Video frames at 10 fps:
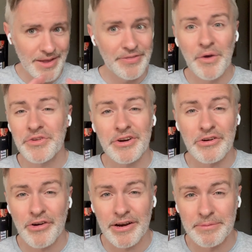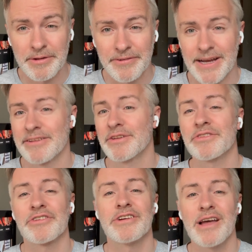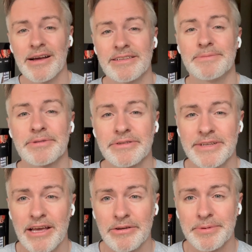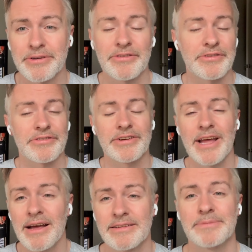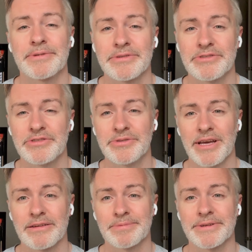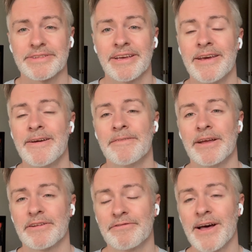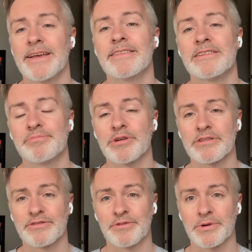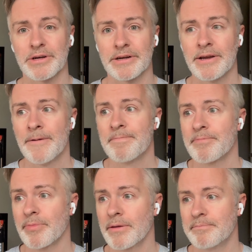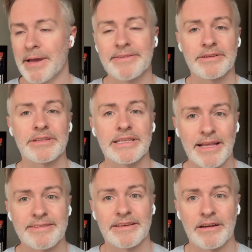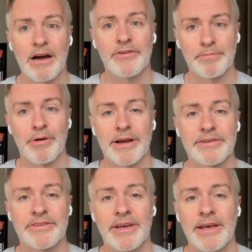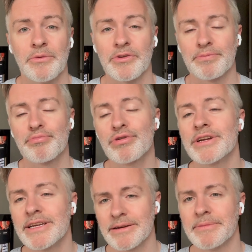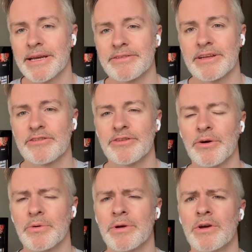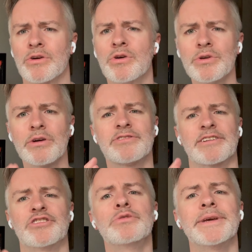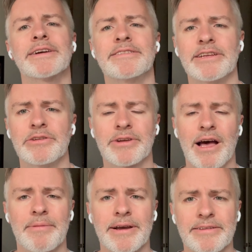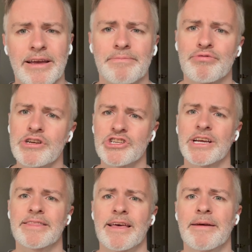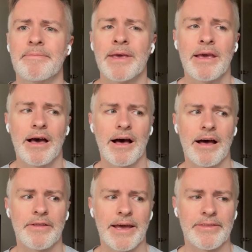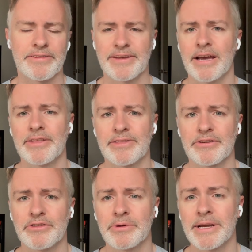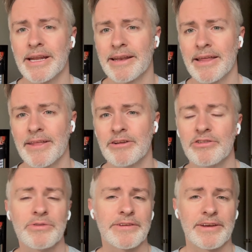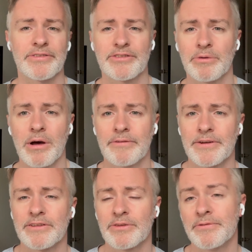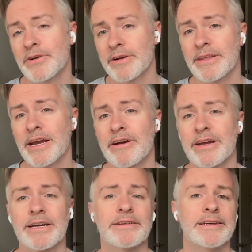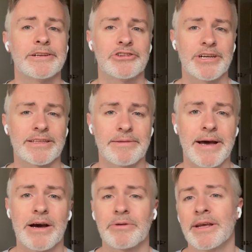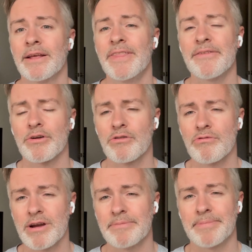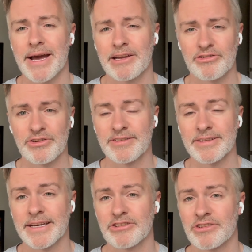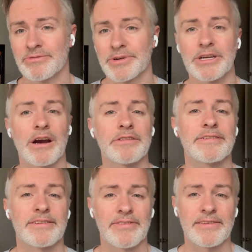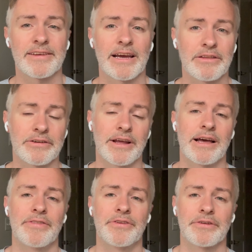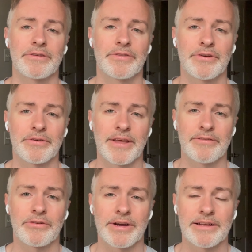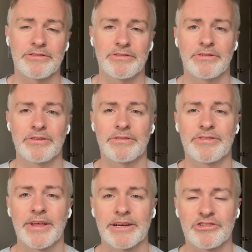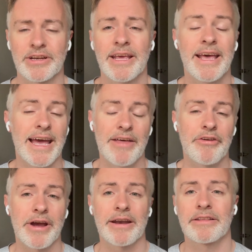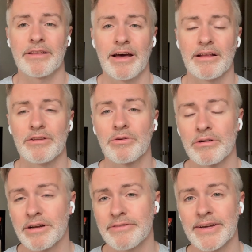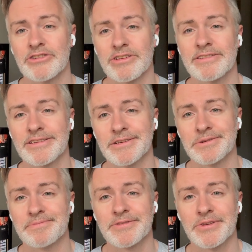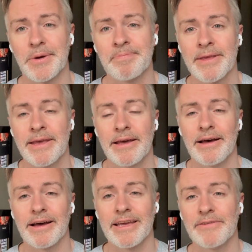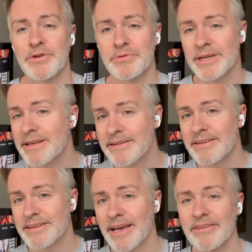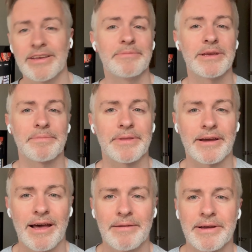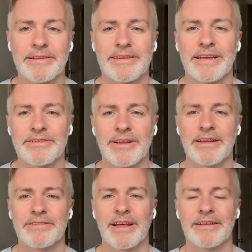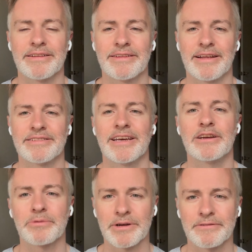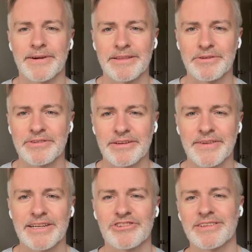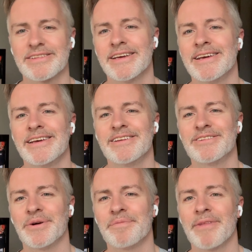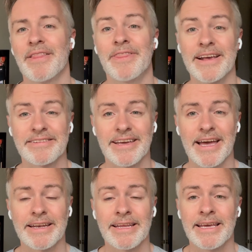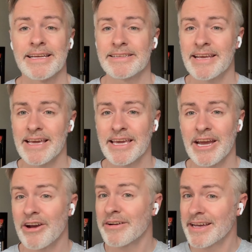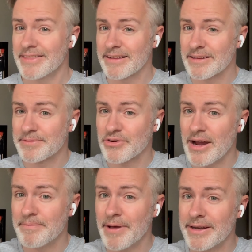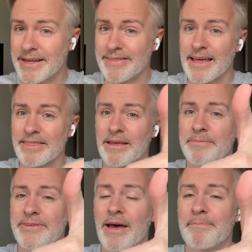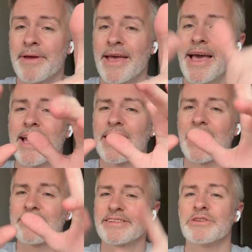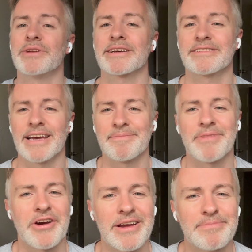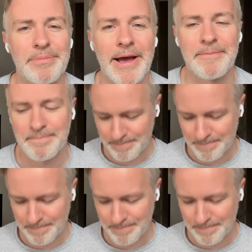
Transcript: those are incredible finds. Those are not typical dollar books. Those are not typical $2 books. And to find these books for basically less than cover price was pretty amazing. So kudos to To Be Continued Comics. I appreciate them uh, and the sale that they're doing, and, and they do this every so often. So if you're in the area, check them out. They have a great back issue selection, regardless of the sale or not. They're, they're they have a great selection, and they're at uh, local conventions too. So uh, if you need details, hit me up in the comments, and I'll, I'll, I'll I'll tell you where to find those conventions. So thanks again. Take care. Hit that subscribe button. Hit that thumbs up and I'll see you next time. All right, bye bye.